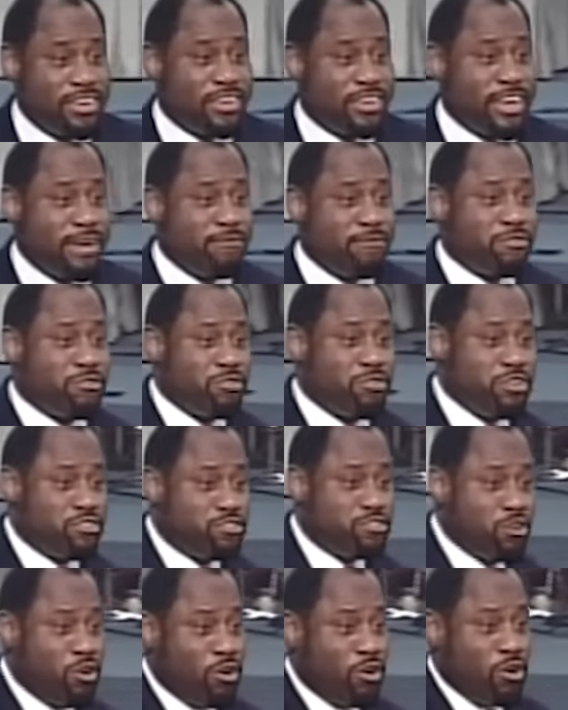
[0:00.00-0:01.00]
He came to
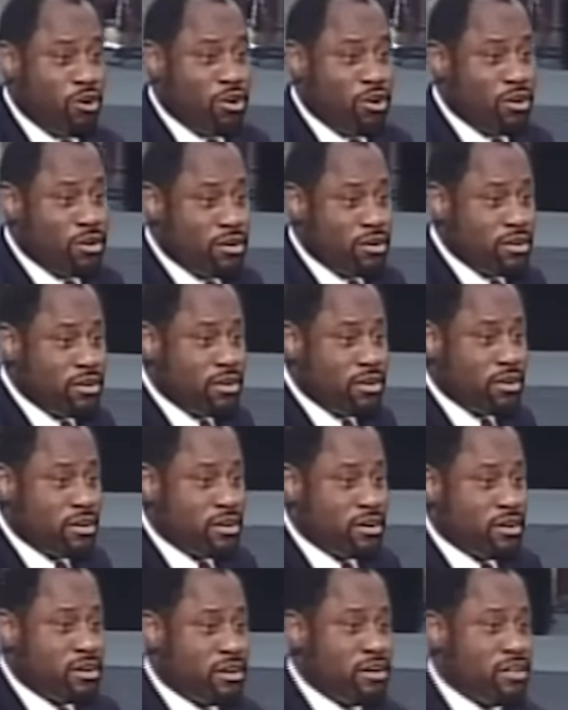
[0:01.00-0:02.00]
restore
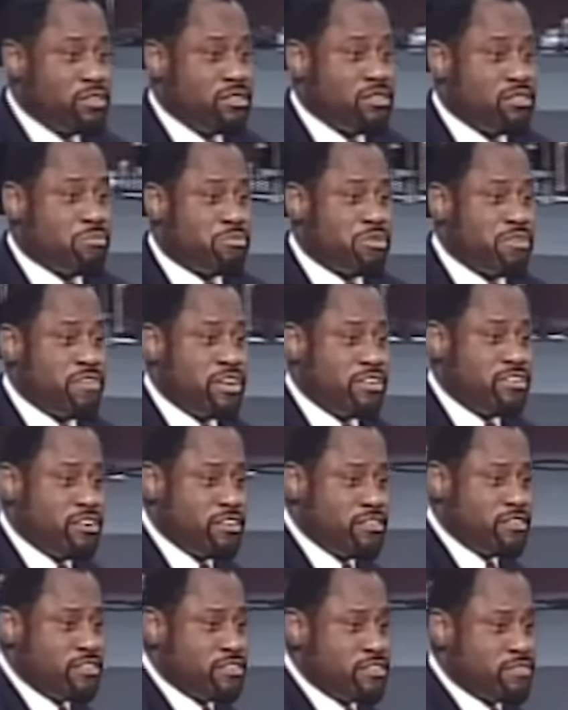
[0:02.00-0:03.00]
the
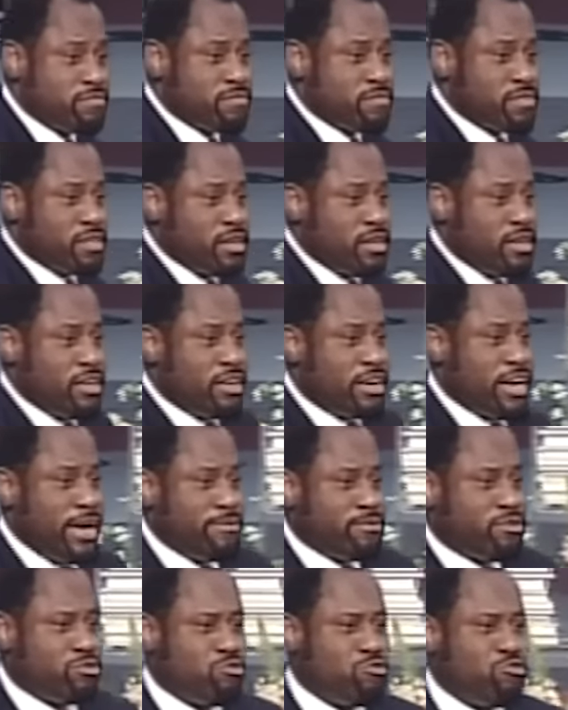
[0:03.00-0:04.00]
privileges. He
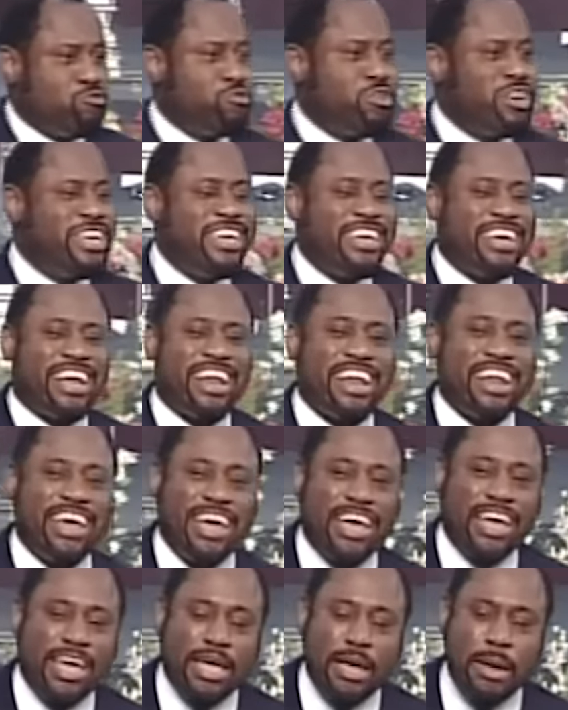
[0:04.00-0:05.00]
came to
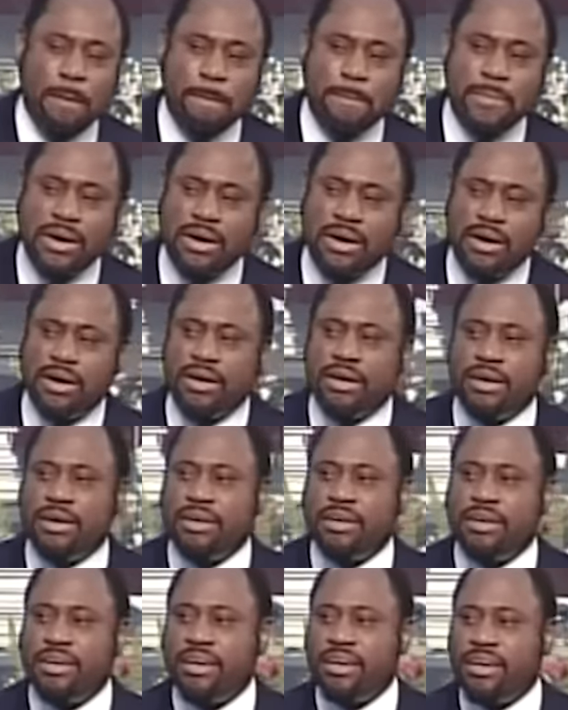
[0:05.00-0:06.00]
reclaim
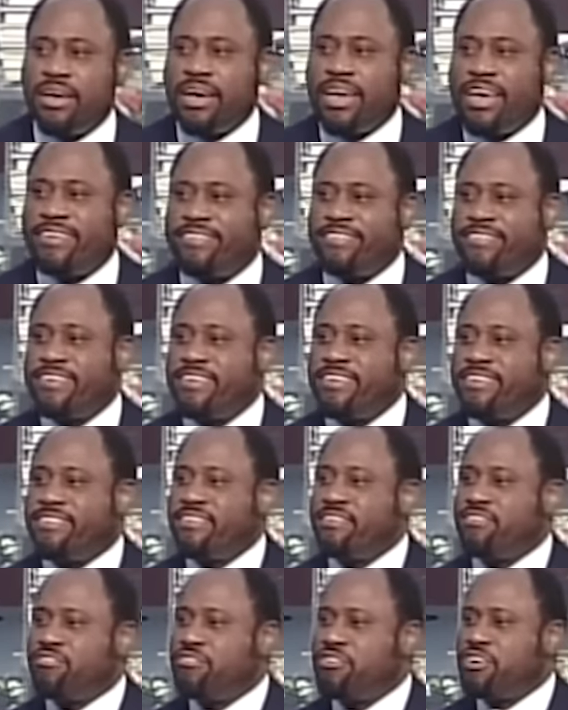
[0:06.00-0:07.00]
a
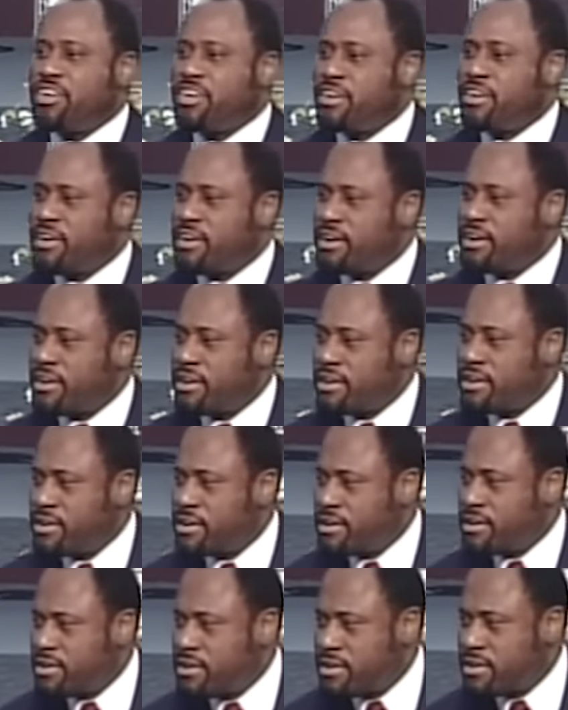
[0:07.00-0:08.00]
citizenry.
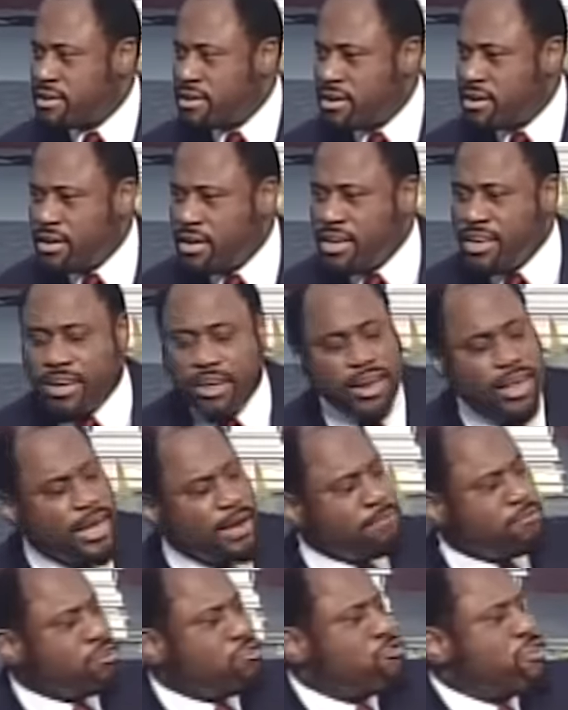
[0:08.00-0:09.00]
He
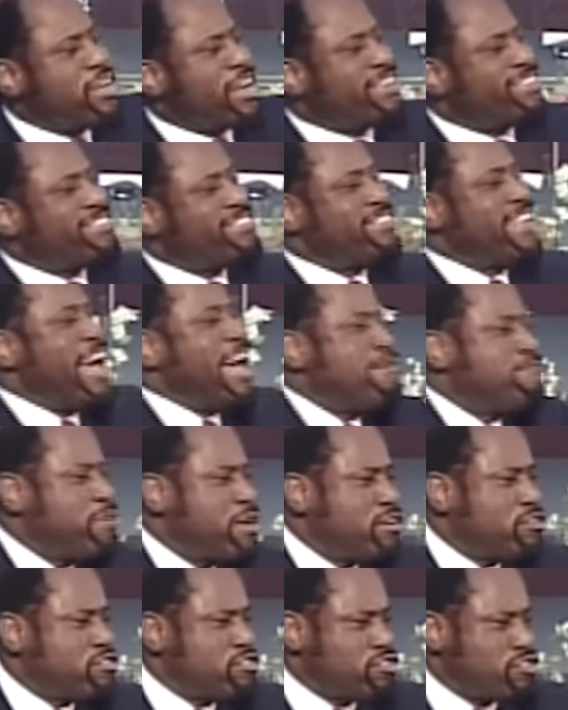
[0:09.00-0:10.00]
claimed to
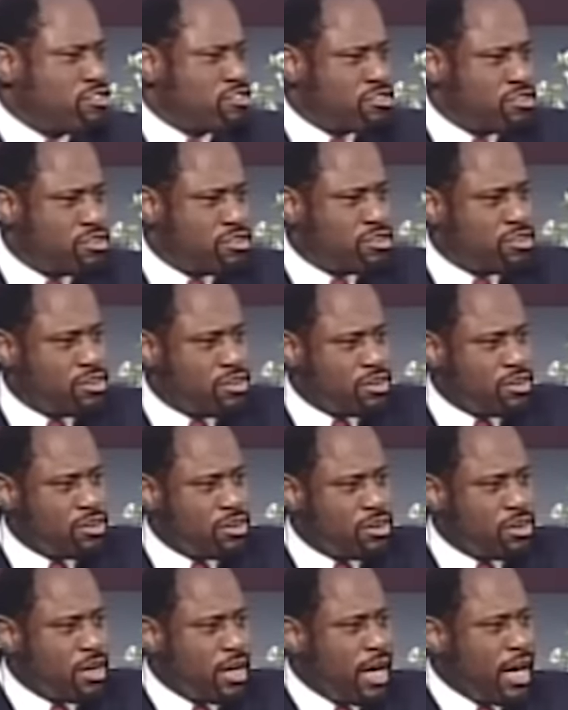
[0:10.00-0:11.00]
reestablish
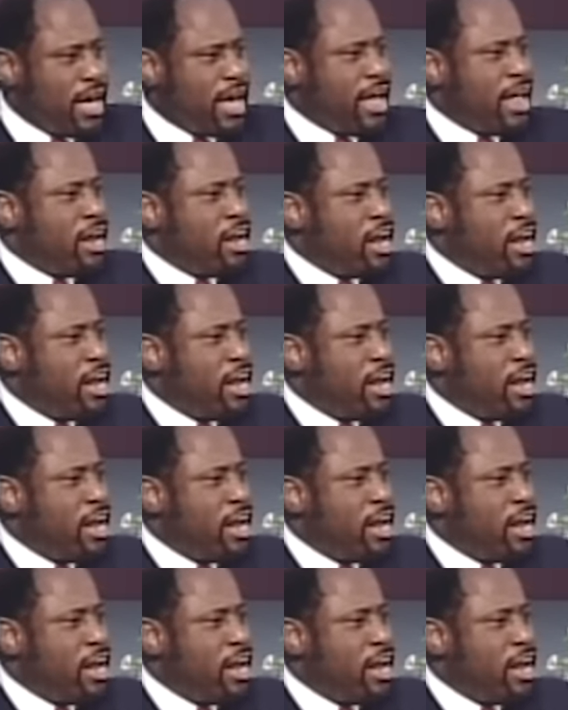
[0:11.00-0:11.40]
a